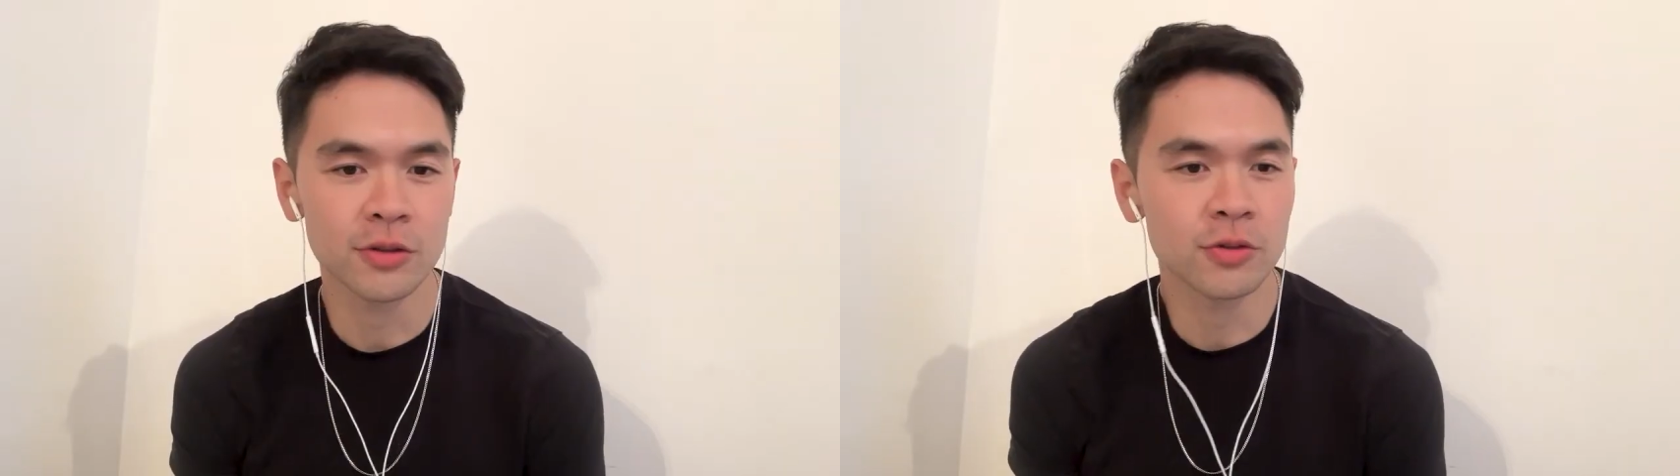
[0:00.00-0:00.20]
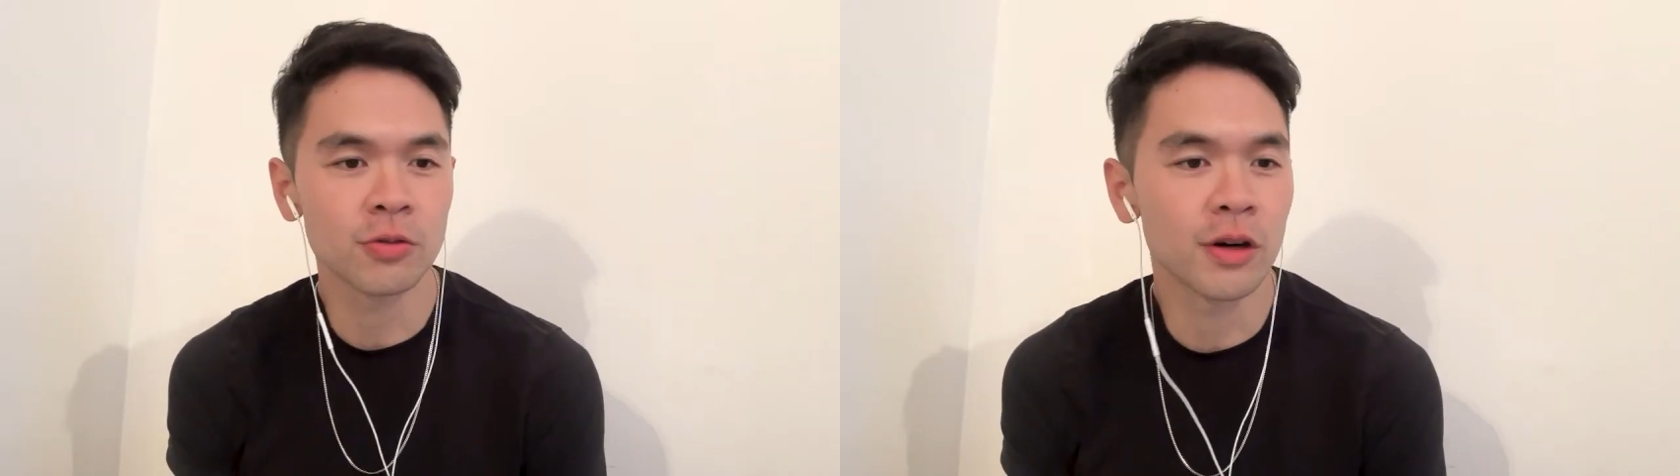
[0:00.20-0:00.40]

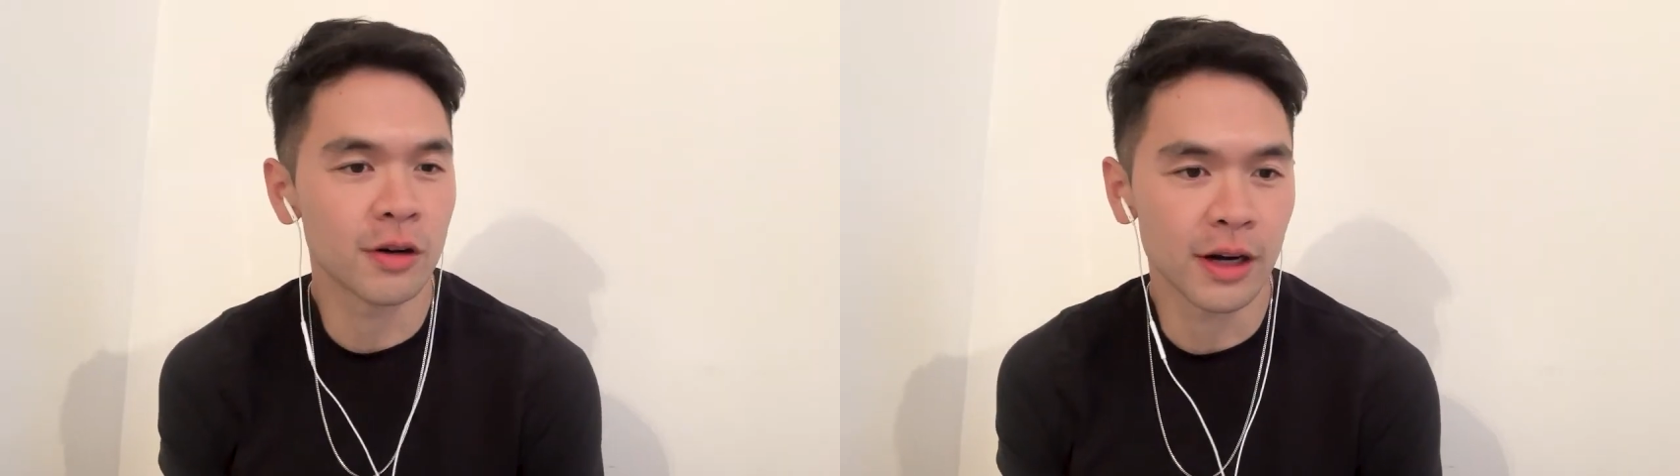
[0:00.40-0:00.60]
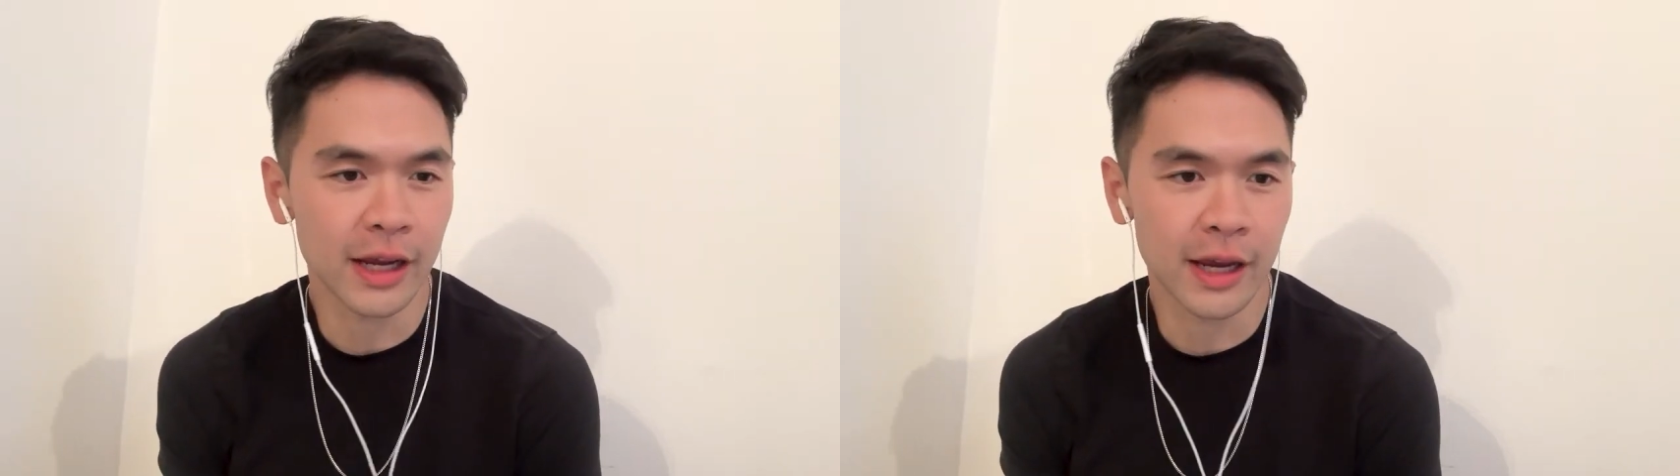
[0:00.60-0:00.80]
Twitter
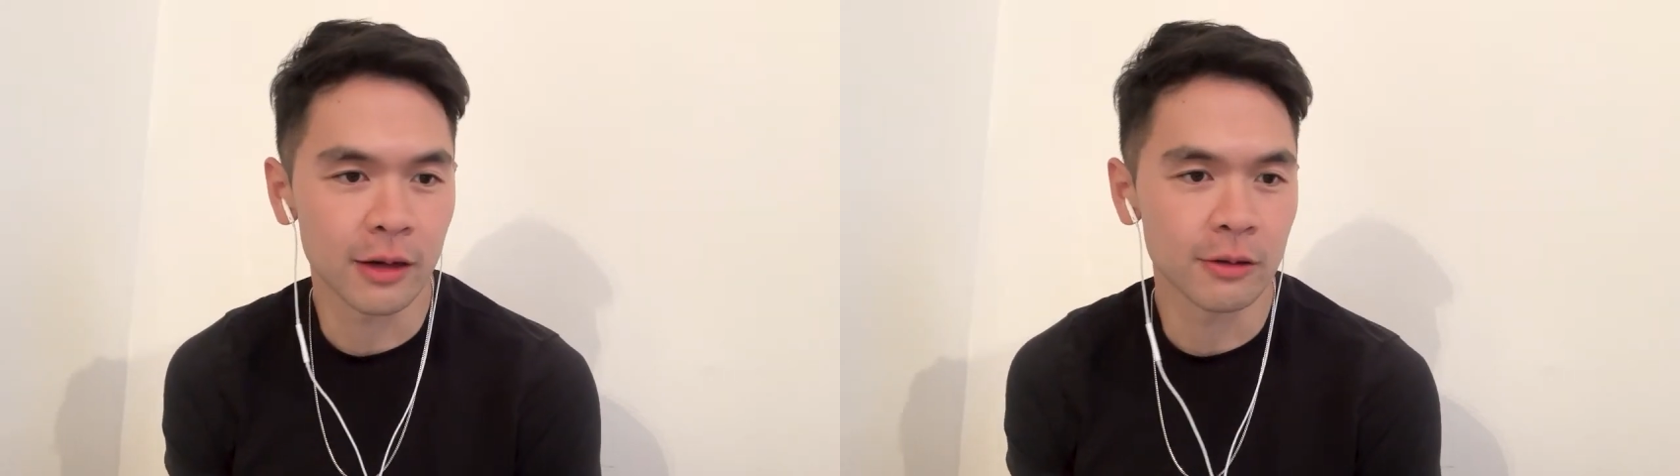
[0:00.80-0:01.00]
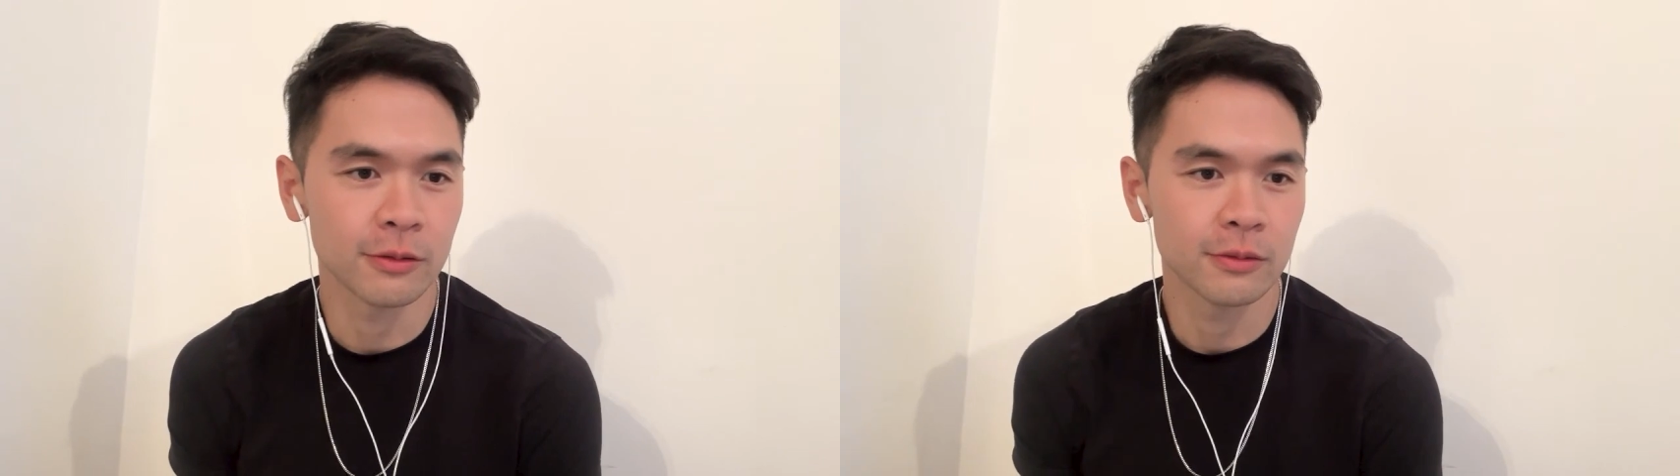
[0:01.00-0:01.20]

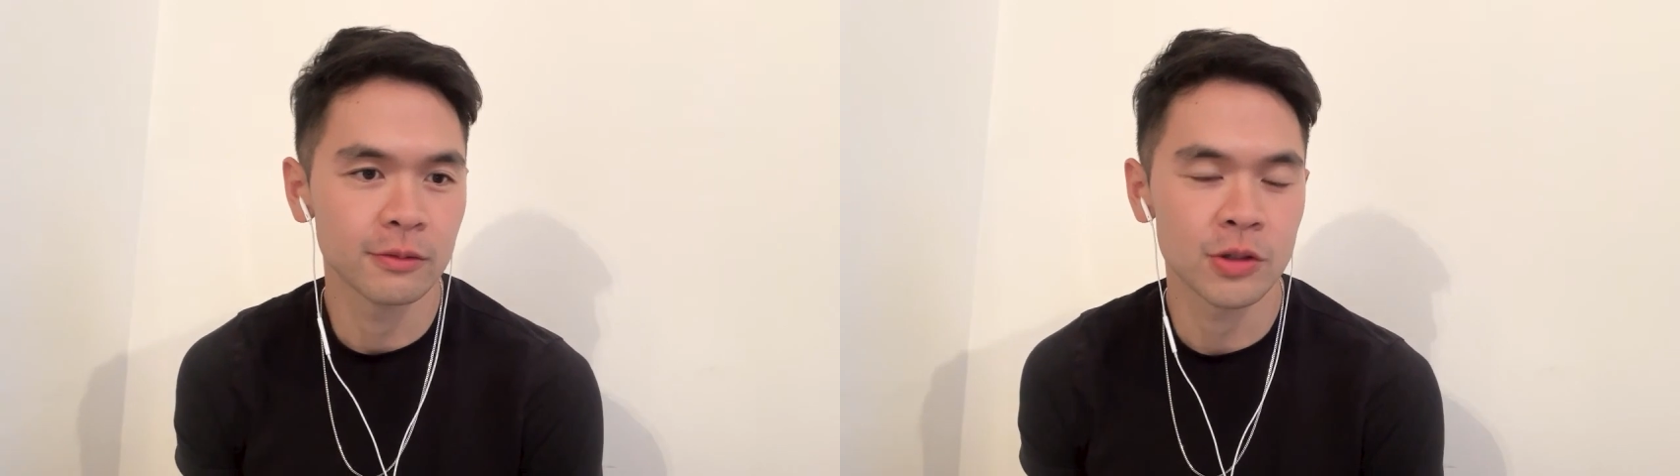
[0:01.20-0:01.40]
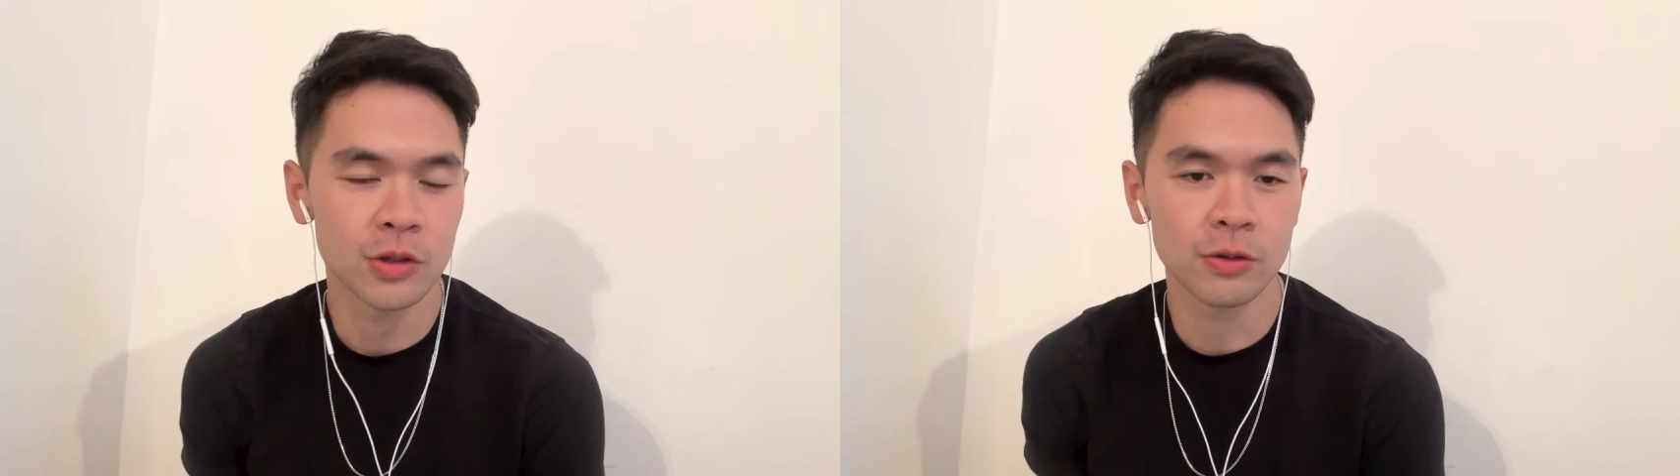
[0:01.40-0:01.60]
account
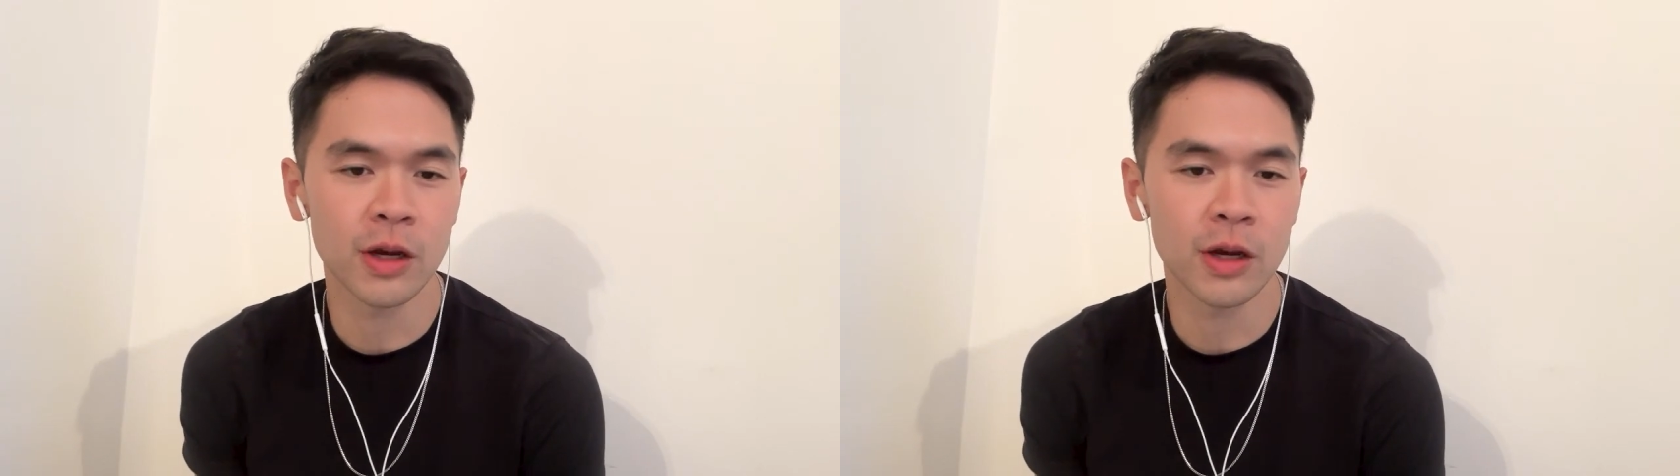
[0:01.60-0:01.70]
to